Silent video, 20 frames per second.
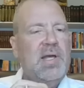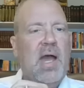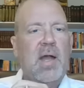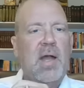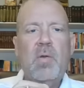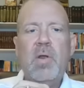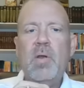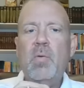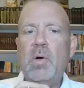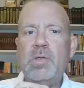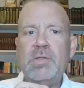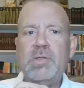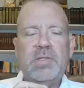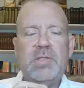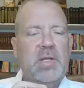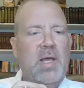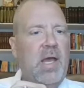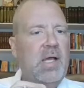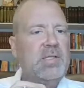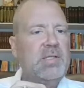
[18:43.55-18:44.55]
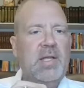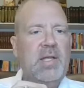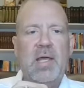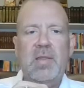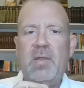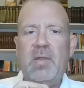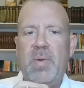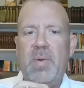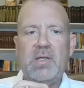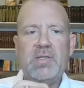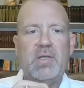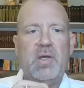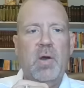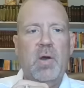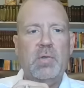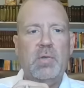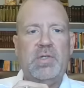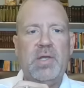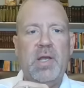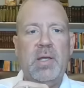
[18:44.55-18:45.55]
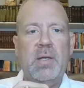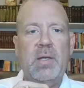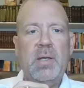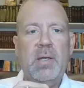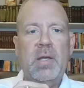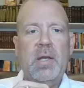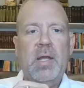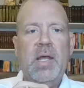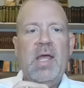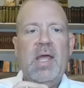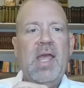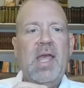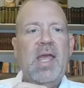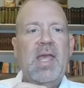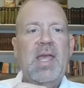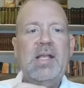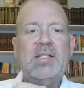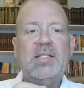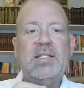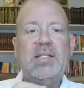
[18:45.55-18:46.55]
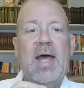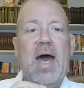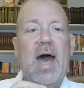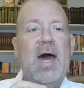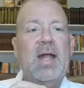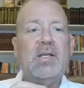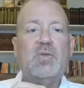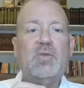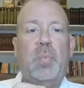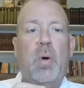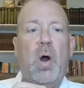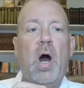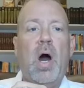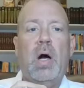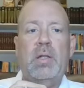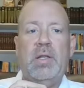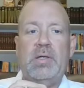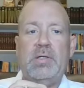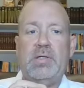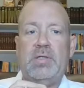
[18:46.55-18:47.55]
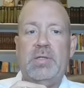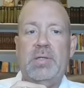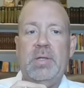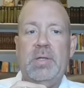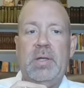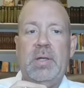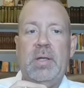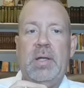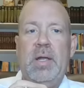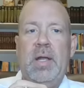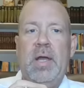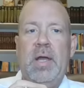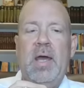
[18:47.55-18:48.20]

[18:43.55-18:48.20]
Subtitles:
Tyree Wilson hasn't had the best coaching. He's not as polished.